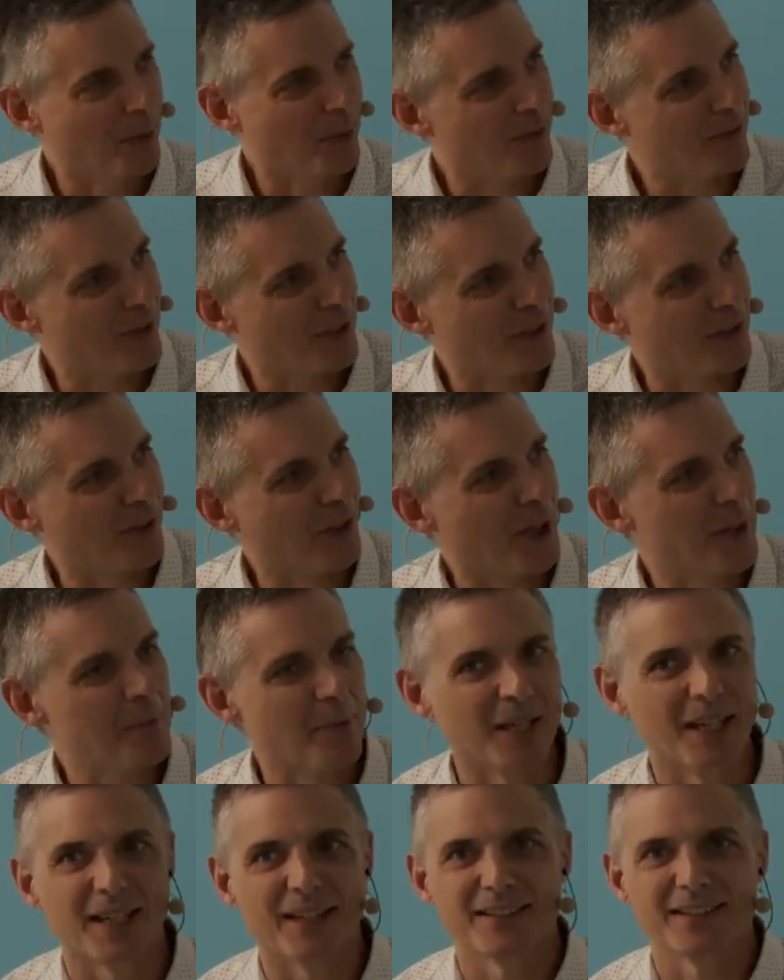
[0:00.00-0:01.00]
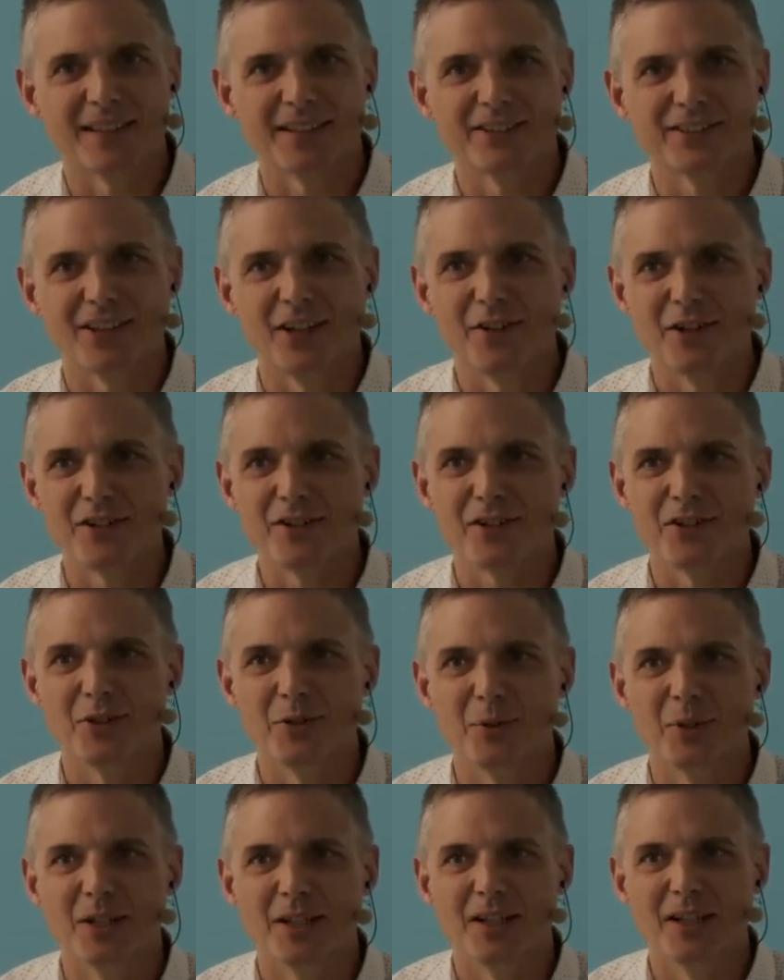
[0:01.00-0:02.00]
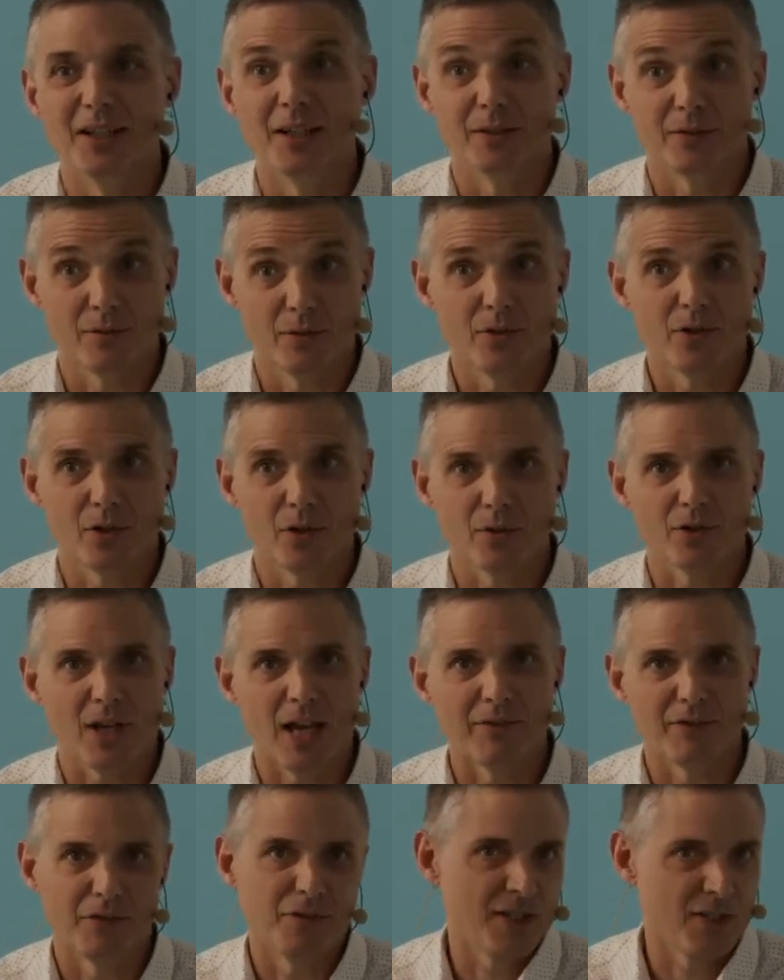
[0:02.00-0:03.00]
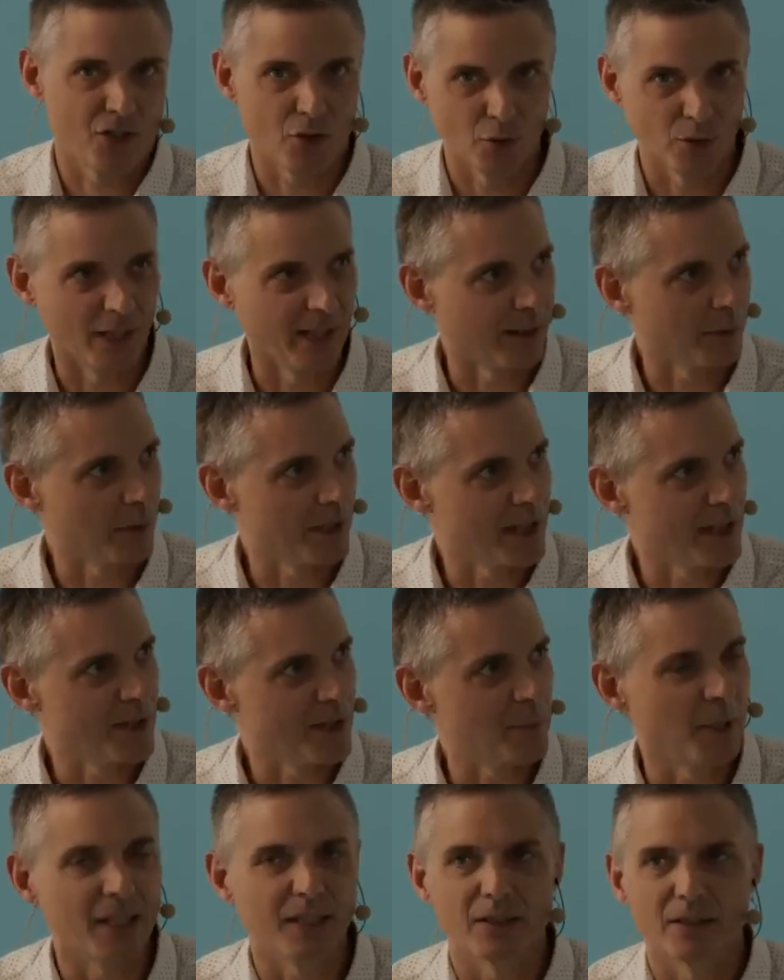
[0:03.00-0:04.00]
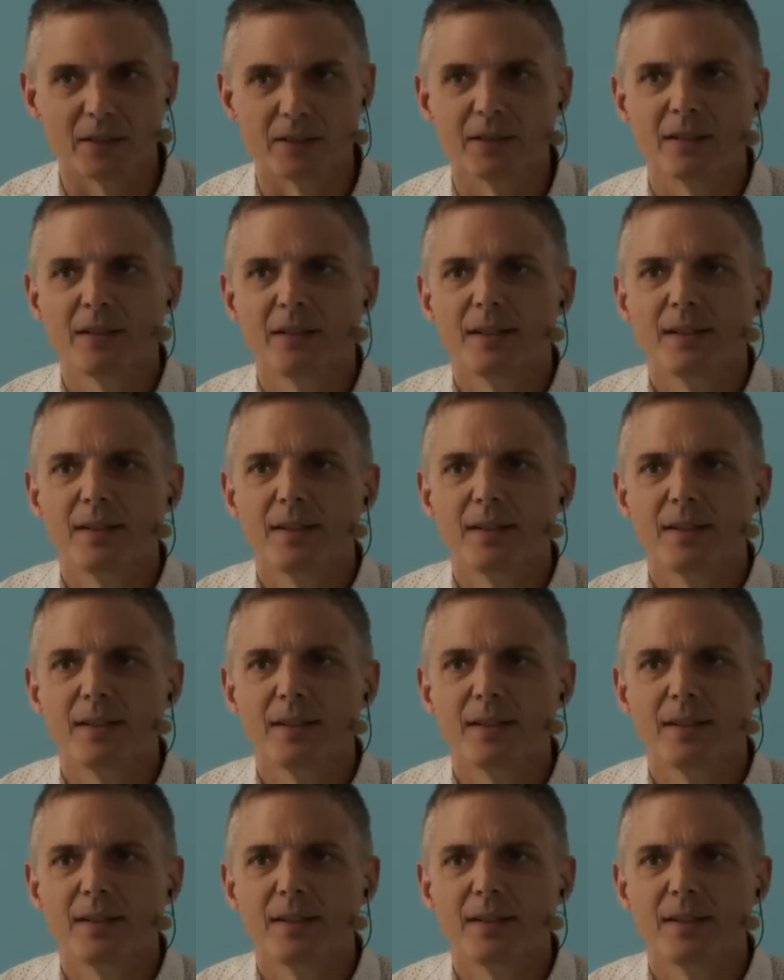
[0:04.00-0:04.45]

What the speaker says: but for the time being, it's necessary to have a physical link with each beacon